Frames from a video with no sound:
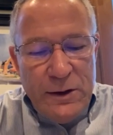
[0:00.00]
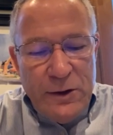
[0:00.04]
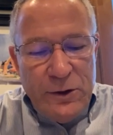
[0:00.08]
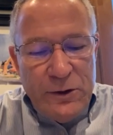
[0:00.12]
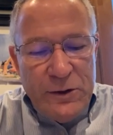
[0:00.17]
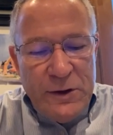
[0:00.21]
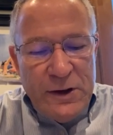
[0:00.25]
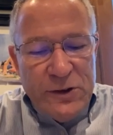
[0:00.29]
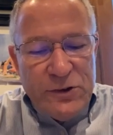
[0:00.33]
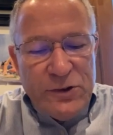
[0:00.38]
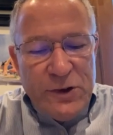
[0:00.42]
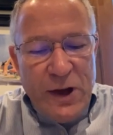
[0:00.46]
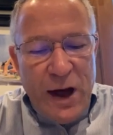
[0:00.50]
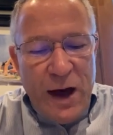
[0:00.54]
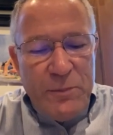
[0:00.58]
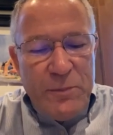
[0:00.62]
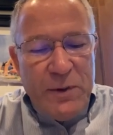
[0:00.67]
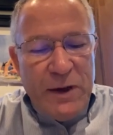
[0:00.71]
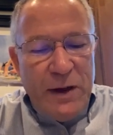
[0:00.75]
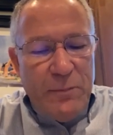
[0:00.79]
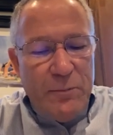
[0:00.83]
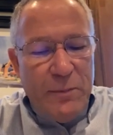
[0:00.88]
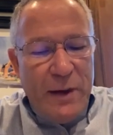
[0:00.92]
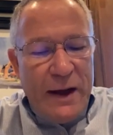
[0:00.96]
Could this not
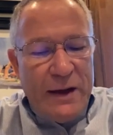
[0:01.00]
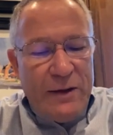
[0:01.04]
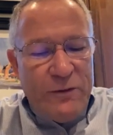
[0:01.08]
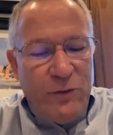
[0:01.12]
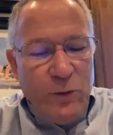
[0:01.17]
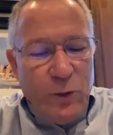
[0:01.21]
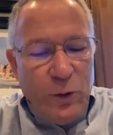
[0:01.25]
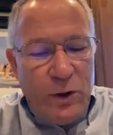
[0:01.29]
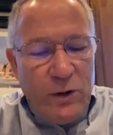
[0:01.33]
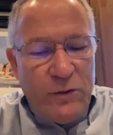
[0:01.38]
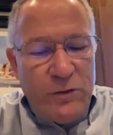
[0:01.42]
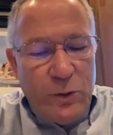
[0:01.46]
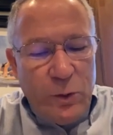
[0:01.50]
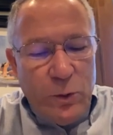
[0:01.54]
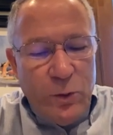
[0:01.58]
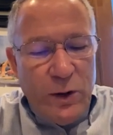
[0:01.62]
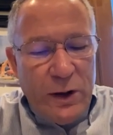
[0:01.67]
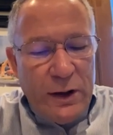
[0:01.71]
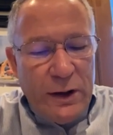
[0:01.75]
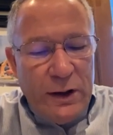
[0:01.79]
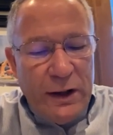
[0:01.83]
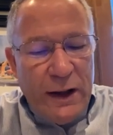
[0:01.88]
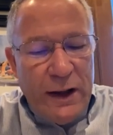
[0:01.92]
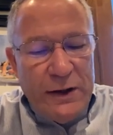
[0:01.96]
be a metaphor for
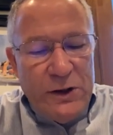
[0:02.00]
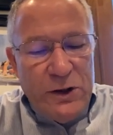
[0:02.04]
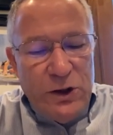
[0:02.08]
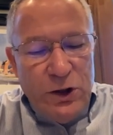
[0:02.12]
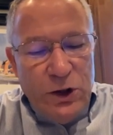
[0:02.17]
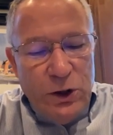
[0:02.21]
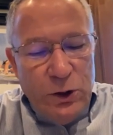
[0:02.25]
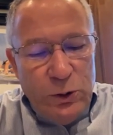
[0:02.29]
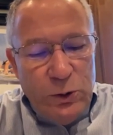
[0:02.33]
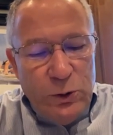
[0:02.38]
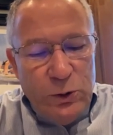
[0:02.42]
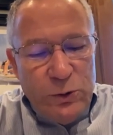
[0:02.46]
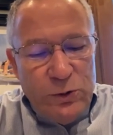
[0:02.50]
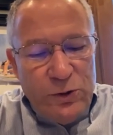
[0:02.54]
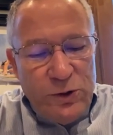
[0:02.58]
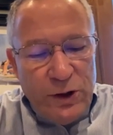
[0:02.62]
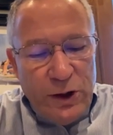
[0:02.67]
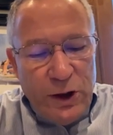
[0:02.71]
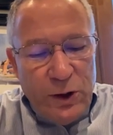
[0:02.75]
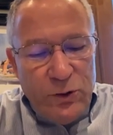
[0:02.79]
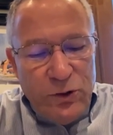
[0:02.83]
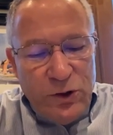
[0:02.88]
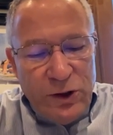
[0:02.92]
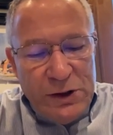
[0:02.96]
what led you to
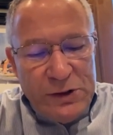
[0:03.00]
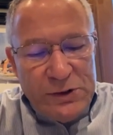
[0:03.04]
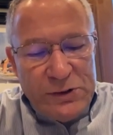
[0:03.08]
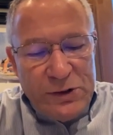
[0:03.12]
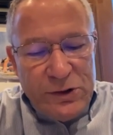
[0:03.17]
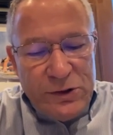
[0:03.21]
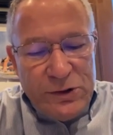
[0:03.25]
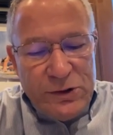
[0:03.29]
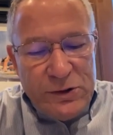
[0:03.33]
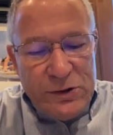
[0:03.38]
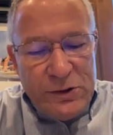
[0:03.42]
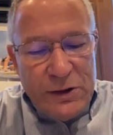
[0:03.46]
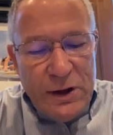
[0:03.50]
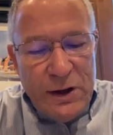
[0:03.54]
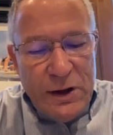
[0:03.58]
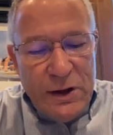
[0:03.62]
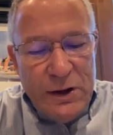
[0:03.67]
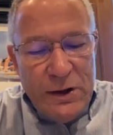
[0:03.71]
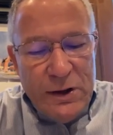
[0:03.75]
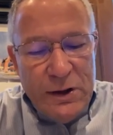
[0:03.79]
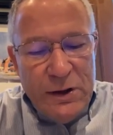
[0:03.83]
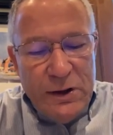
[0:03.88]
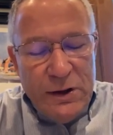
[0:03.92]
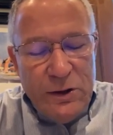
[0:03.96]
know Jesus?
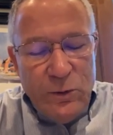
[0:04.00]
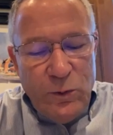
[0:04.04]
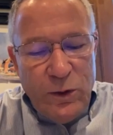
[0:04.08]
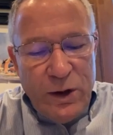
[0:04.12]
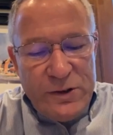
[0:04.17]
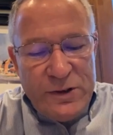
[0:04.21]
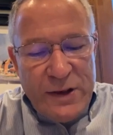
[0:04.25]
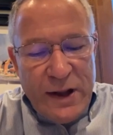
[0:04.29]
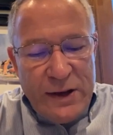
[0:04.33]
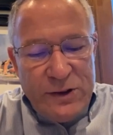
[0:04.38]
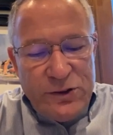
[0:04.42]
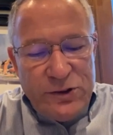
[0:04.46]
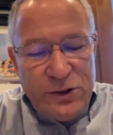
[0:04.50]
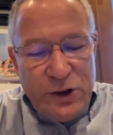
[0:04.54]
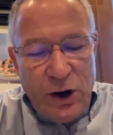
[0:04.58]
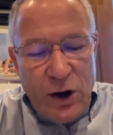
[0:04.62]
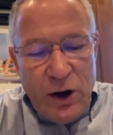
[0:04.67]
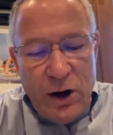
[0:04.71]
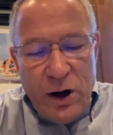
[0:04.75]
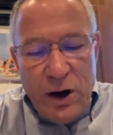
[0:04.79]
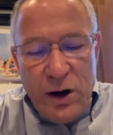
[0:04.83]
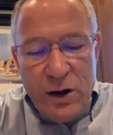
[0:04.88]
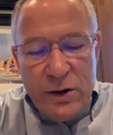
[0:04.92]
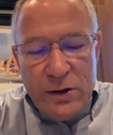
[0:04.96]
Was that
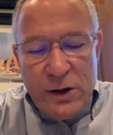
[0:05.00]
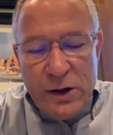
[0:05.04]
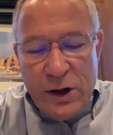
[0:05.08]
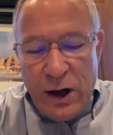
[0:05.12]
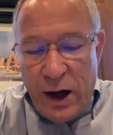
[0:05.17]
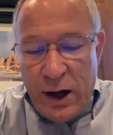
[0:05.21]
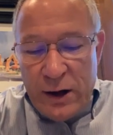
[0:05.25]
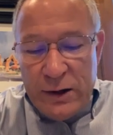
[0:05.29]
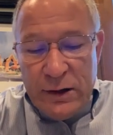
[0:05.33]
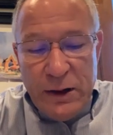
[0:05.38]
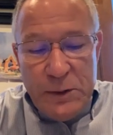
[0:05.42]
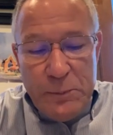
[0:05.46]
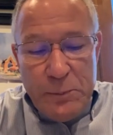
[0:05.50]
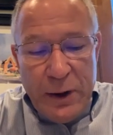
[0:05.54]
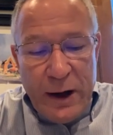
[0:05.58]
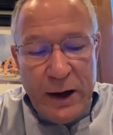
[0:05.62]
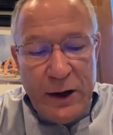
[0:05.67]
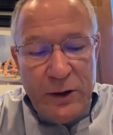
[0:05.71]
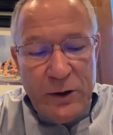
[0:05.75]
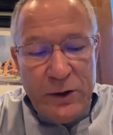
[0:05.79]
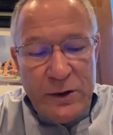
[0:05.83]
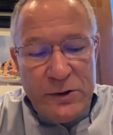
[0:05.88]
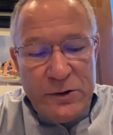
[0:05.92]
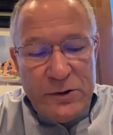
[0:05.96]
star godly
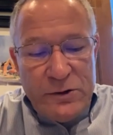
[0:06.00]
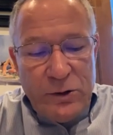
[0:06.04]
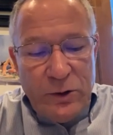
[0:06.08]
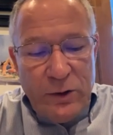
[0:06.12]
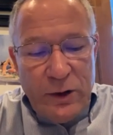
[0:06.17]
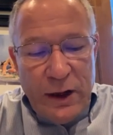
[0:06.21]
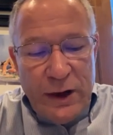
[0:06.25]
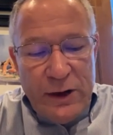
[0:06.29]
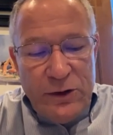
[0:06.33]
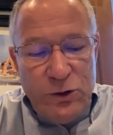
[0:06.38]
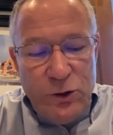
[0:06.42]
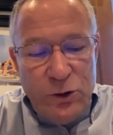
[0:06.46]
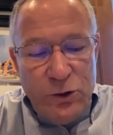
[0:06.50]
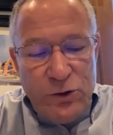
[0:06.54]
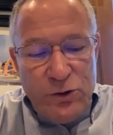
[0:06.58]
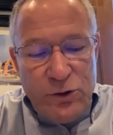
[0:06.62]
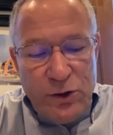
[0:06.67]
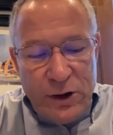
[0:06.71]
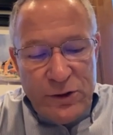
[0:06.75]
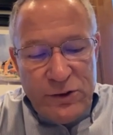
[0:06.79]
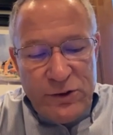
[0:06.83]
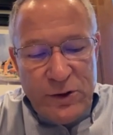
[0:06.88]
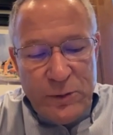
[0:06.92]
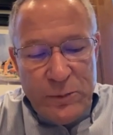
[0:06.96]
parents who led you to
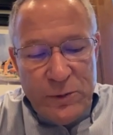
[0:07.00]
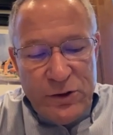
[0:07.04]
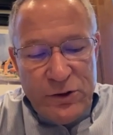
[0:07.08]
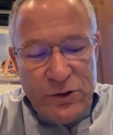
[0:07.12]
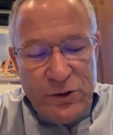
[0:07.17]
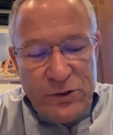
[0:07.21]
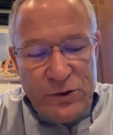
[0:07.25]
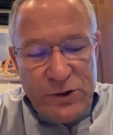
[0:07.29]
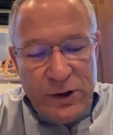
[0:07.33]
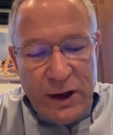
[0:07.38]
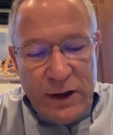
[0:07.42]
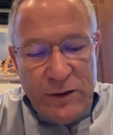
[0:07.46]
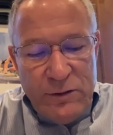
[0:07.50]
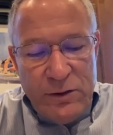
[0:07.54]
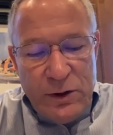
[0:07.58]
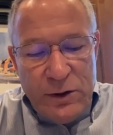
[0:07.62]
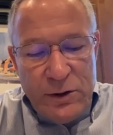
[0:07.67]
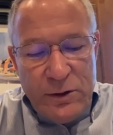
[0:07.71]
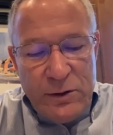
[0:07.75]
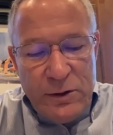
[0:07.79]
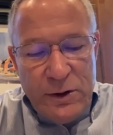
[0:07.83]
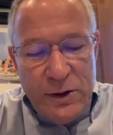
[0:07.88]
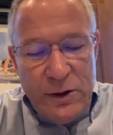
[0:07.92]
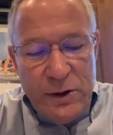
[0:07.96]
trust him as your
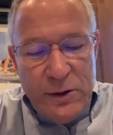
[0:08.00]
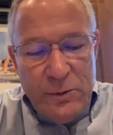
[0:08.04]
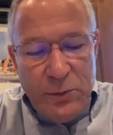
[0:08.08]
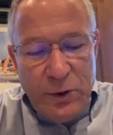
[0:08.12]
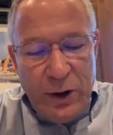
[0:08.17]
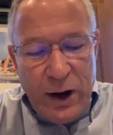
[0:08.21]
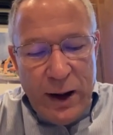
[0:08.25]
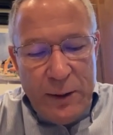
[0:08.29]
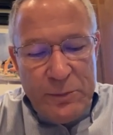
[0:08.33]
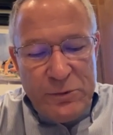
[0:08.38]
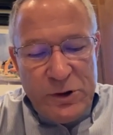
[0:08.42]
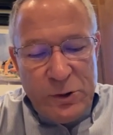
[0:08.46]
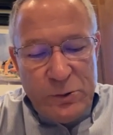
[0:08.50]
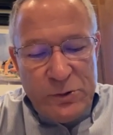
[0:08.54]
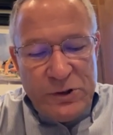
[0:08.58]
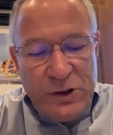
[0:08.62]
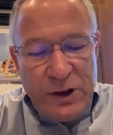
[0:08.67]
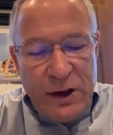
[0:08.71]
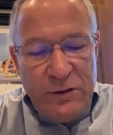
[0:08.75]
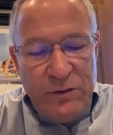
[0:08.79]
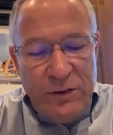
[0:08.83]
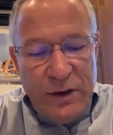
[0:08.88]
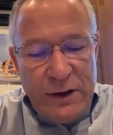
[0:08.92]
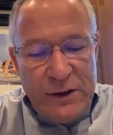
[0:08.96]
Savior? Perhaps it was a
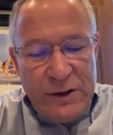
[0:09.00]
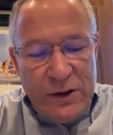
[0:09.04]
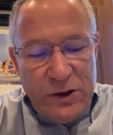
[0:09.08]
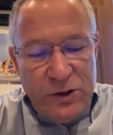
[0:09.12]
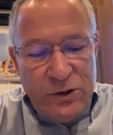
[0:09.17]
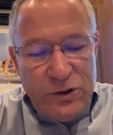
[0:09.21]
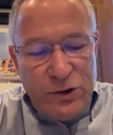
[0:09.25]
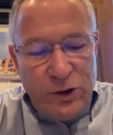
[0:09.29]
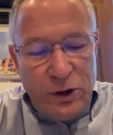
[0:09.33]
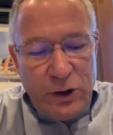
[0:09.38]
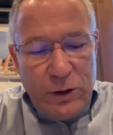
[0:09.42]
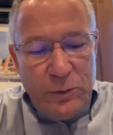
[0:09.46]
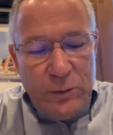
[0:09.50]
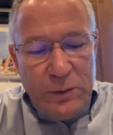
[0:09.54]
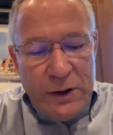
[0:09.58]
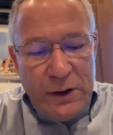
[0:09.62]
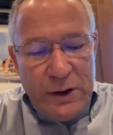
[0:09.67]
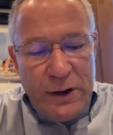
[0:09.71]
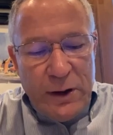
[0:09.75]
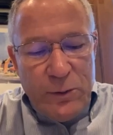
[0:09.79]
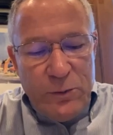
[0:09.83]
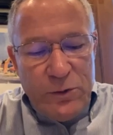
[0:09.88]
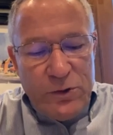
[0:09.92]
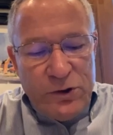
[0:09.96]
convicting
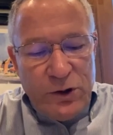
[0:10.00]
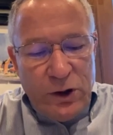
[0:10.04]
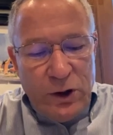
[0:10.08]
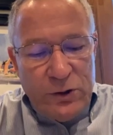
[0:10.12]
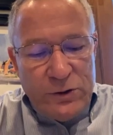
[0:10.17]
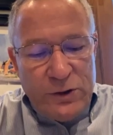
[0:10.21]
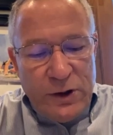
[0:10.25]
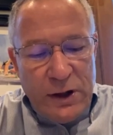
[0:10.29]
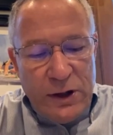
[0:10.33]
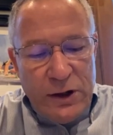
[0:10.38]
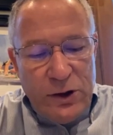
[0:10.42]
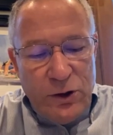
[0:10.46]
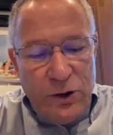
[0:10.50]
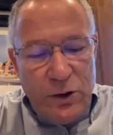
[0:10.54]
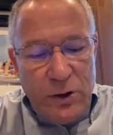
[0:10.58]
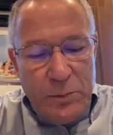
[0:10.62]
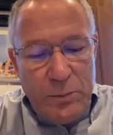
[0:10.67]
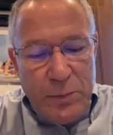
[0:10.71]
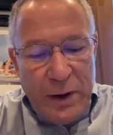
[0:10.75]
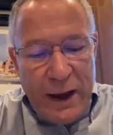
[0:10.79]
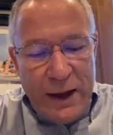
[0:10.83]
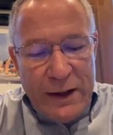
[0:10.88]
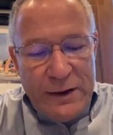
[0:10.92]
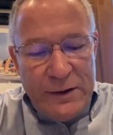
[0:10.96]
sermon that resulted in your
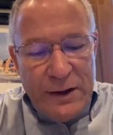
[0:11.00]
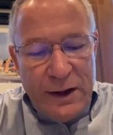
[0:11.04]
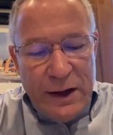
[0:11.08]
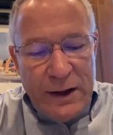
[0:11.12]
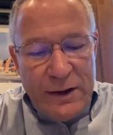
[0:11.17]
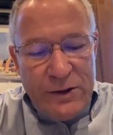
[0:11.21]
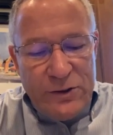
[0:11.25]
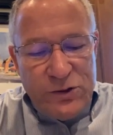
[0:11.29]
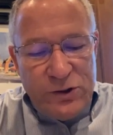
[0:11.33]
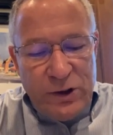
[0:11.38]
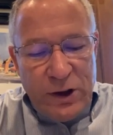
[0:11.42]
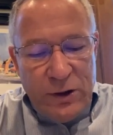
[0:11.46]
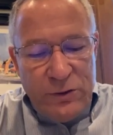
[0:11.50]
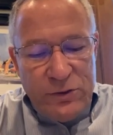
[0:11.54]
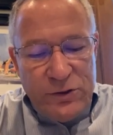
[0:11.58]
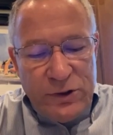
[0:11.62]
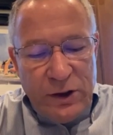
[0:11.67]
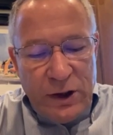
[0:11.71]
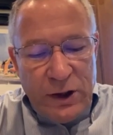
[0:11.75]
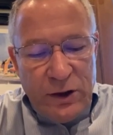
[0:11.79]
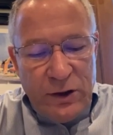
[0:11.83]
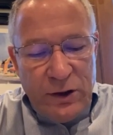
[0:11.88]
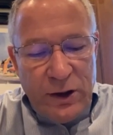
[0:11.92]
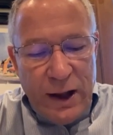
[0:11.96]
abandoning a self
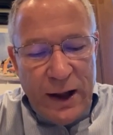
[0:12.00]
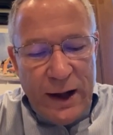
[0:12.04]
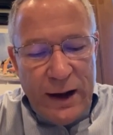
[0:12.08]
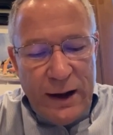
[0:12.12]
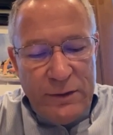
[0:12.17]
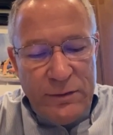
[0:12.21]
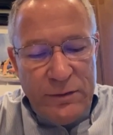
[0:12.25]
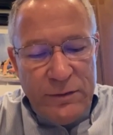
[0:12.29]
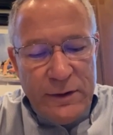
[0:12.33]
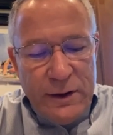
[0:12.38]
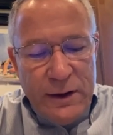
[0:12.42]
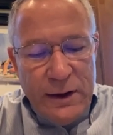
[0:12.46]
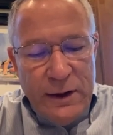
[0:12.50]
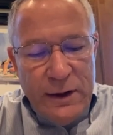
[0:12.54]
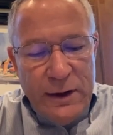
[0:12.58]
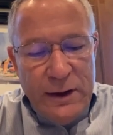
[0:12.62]
centered life